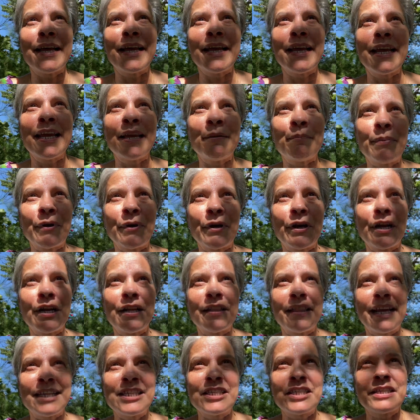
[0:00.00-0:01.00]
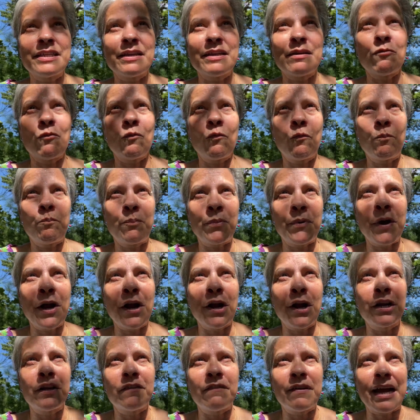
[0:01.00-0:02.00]
in part, that's
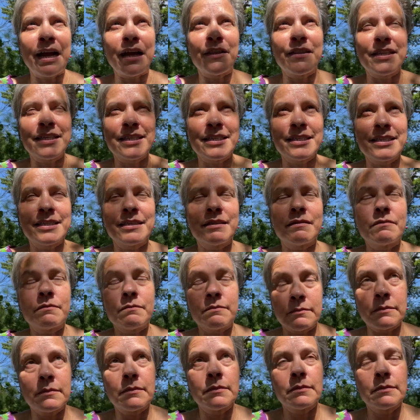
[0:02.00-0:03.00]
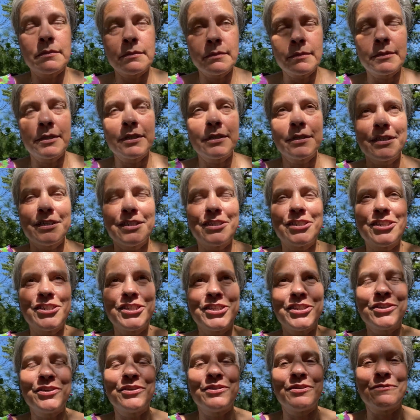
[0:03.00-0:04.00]
part of how this
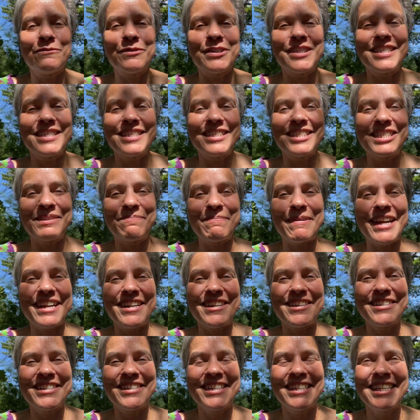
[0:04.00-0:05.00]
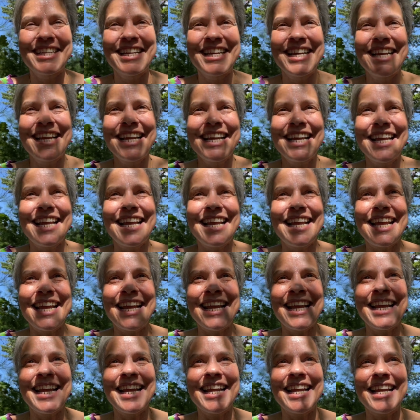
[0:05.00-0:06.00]
suit was inspired.
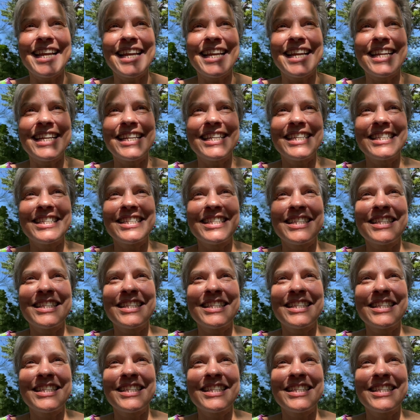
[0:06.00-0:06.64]
And